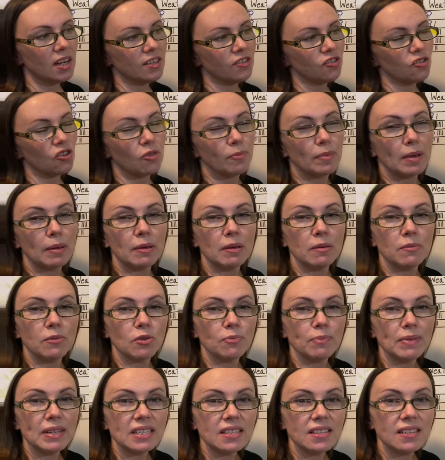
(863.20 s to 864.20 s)
maybe you're
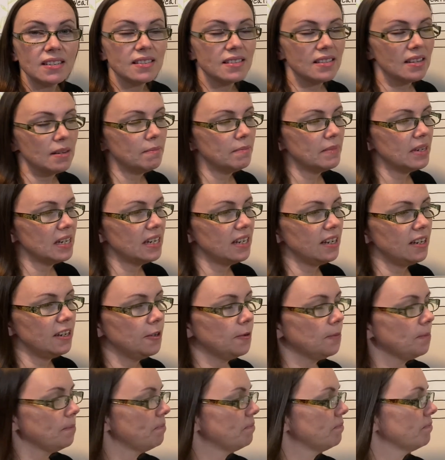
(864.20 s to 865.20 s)
missing somebody?
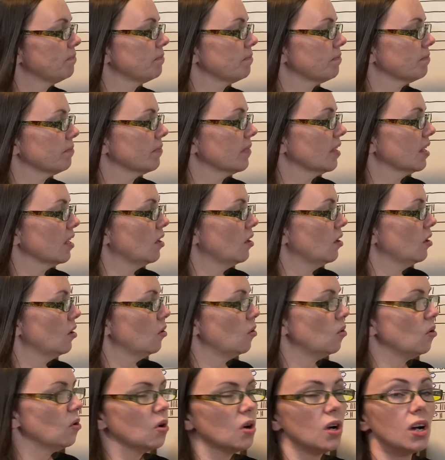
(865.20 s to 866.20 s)

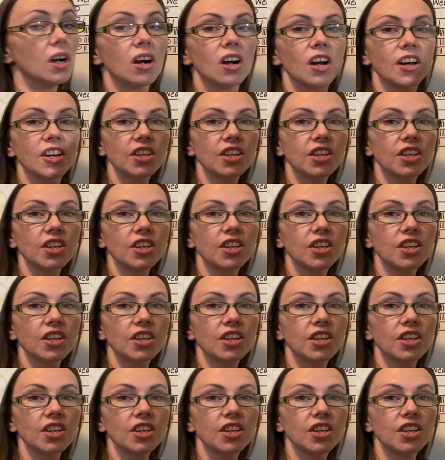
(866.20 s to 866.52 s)
Or are you